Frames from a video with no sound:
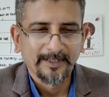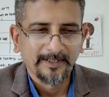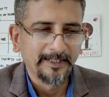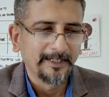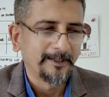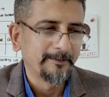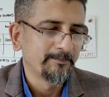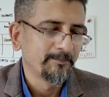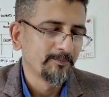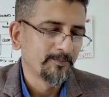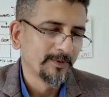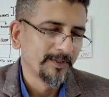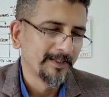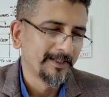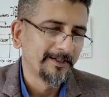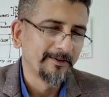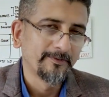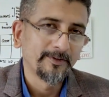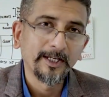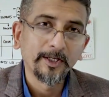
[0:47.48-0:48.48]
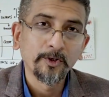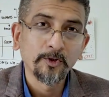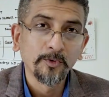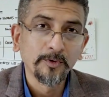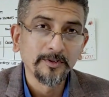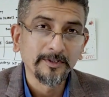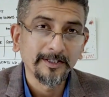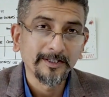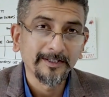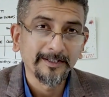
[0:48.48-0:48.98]
Yeah, thank you.
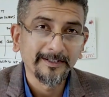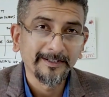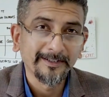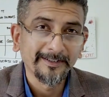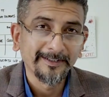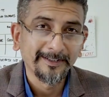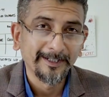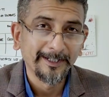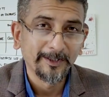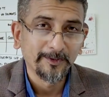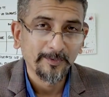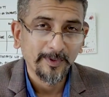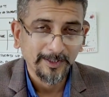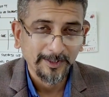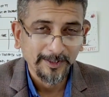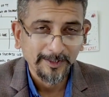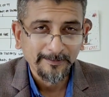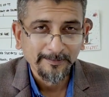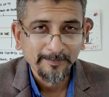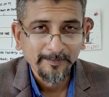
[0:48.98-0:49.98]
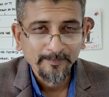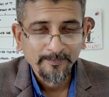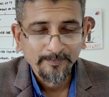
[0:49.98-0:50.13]
It's a great question.